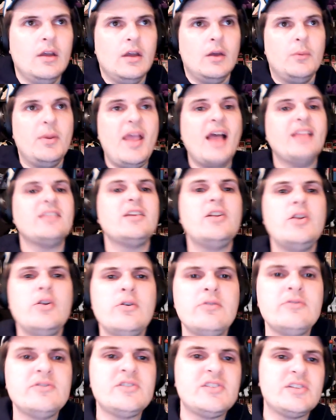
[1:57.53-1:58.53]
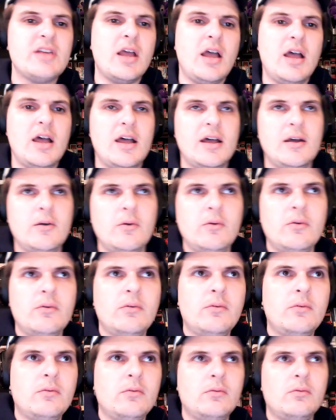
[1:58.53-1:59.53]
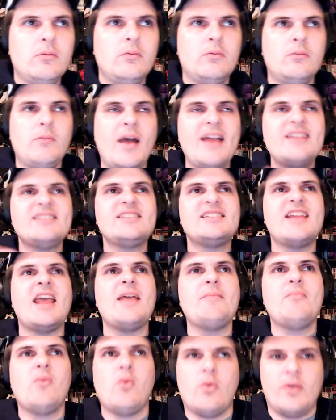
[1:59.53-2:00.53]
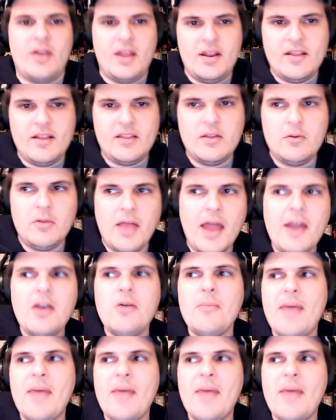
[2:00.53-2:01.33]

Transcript: We got the news uh, Wednesday morning that the Orlando